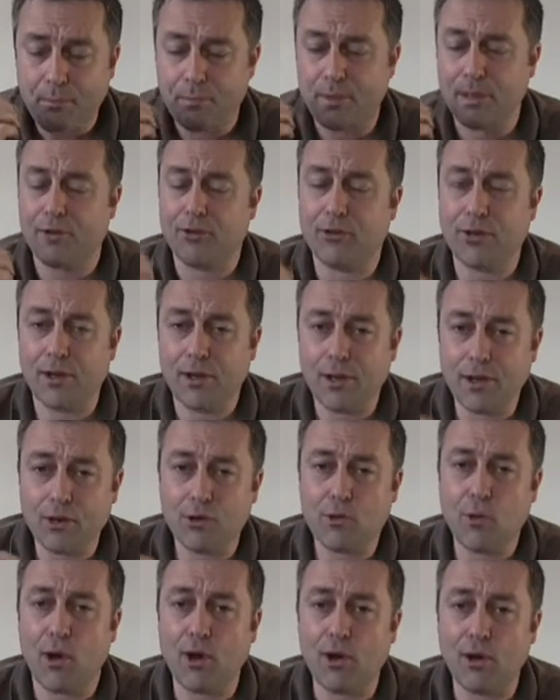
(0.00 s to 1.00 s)
but there's
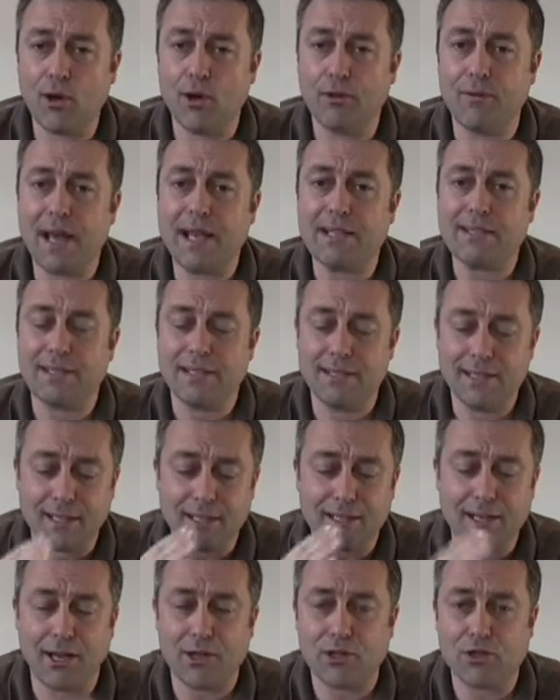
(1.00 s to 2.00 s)
quite a lot of acid, and
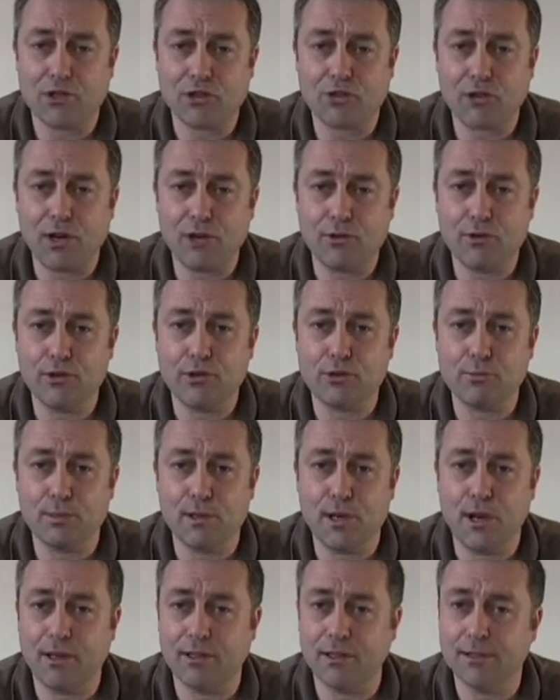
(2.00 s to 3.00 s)
it cuts straight through this
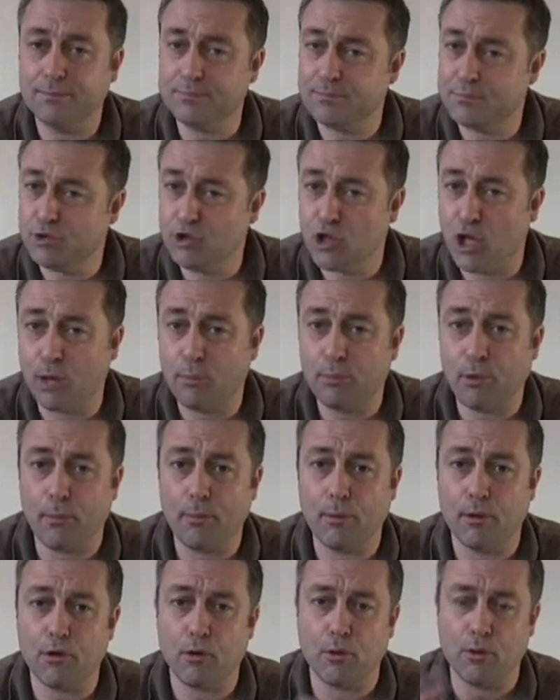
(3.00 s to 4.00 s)
banana, no
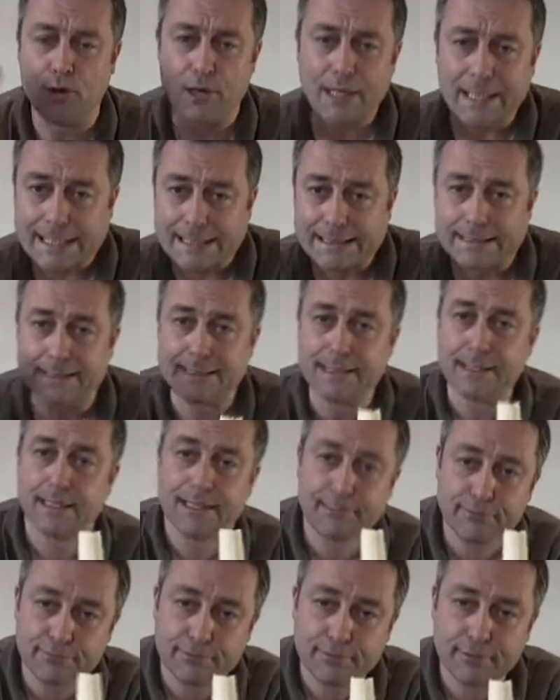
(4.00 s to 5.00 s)
problem at all, like a
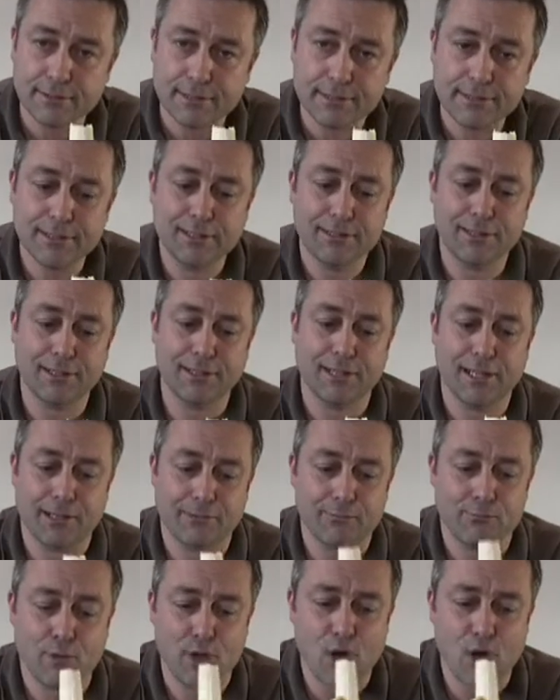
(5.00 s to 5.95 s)
knife, like that.